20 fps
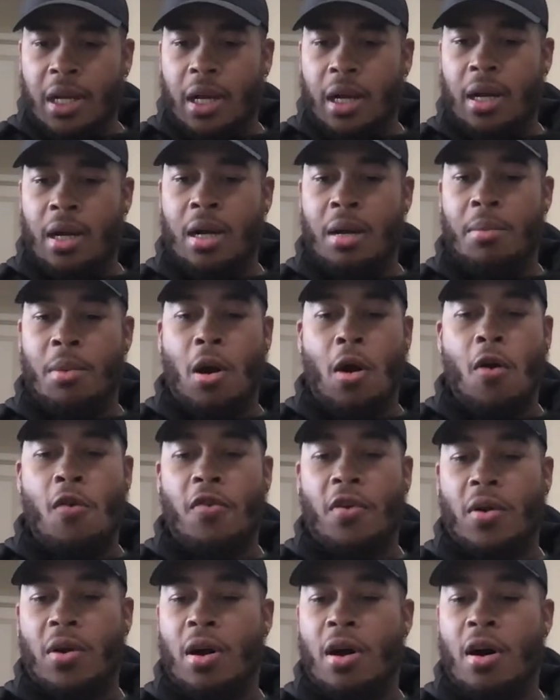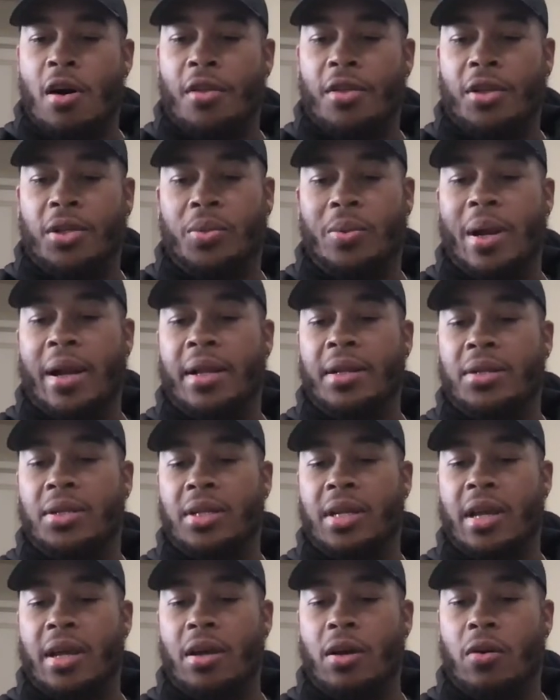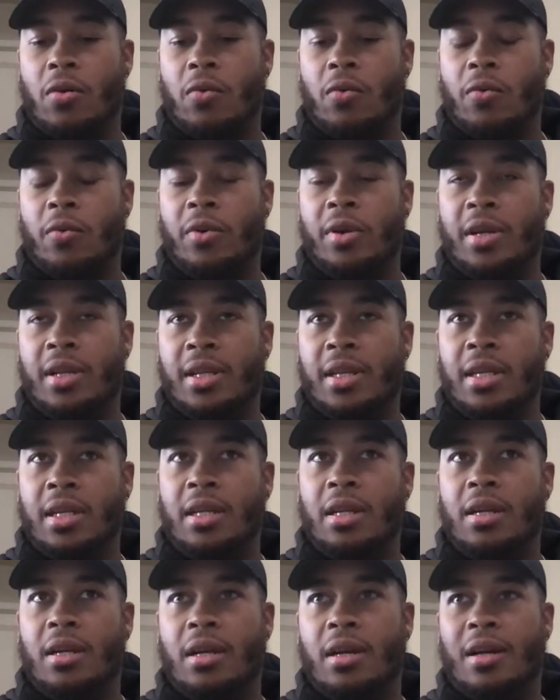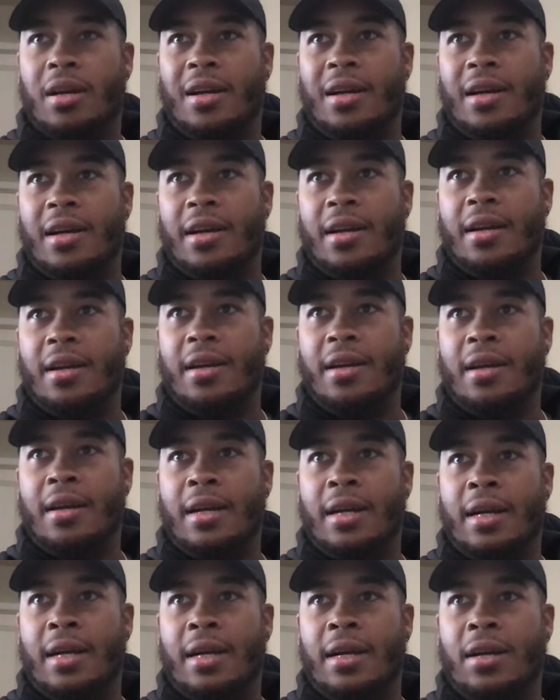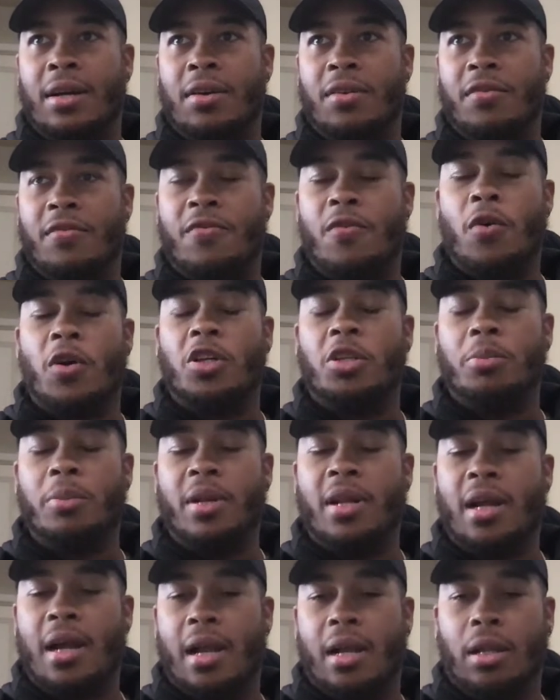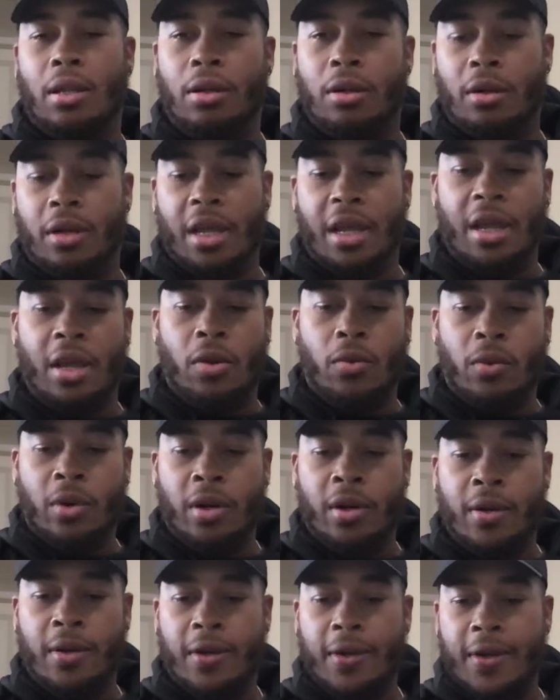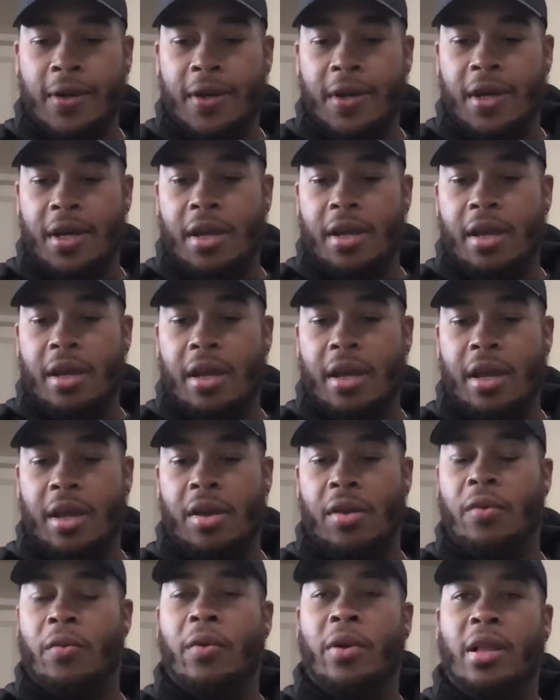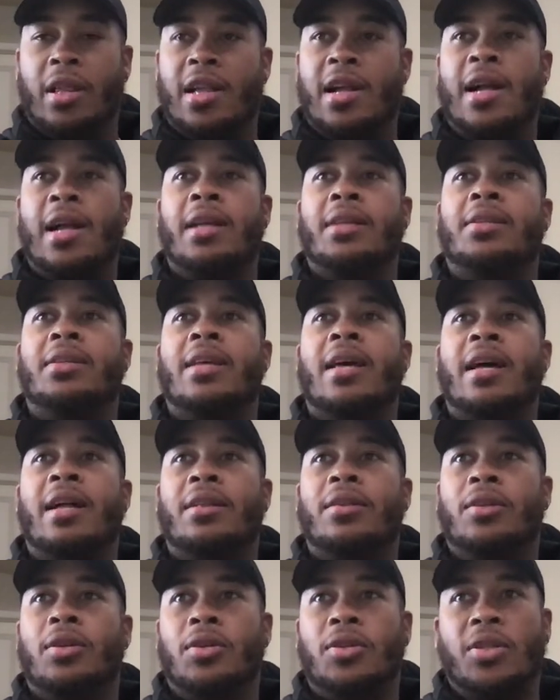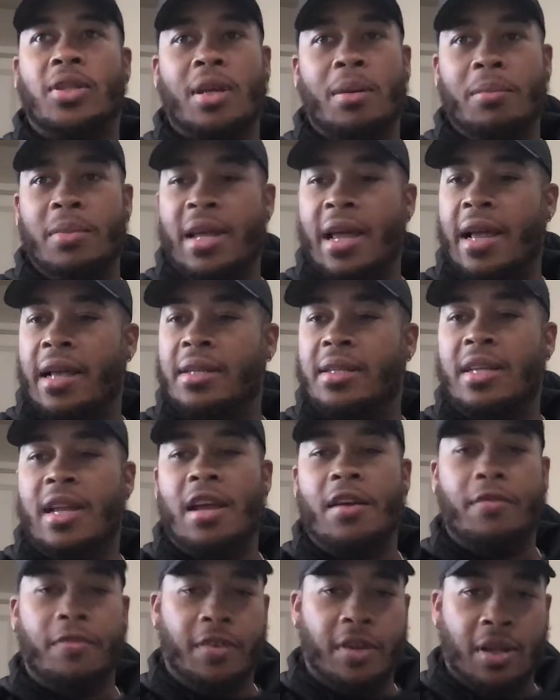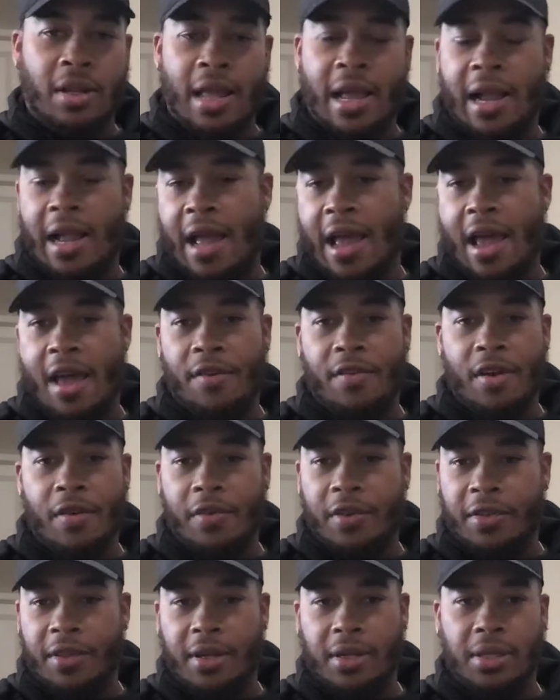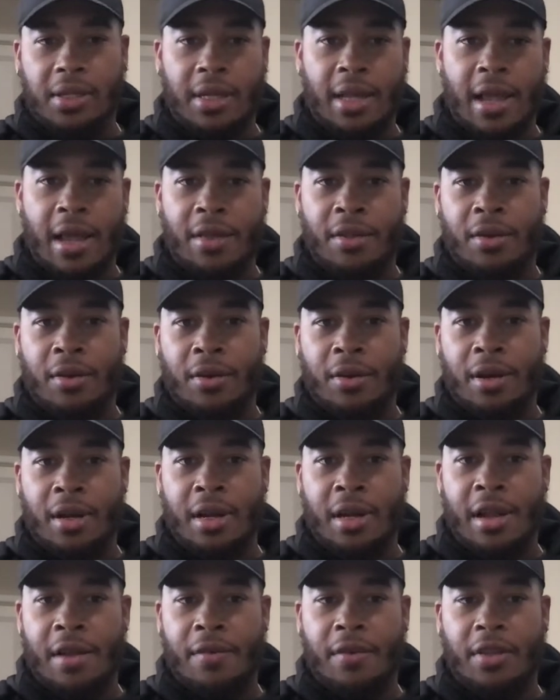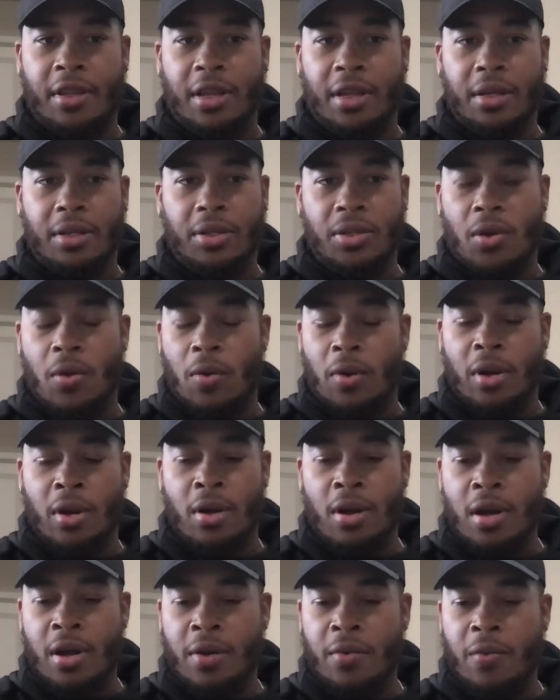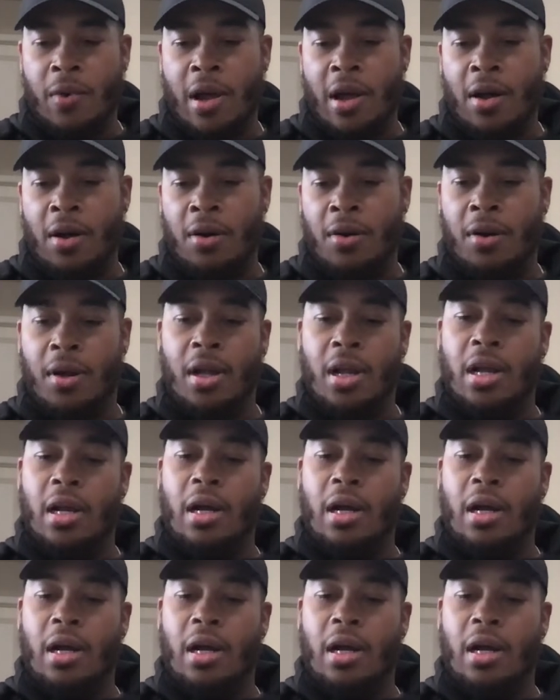Overall, this rating scale really forced me to kind of look inward and realize that there's some days that I feel like I have everything together and everything is going on well,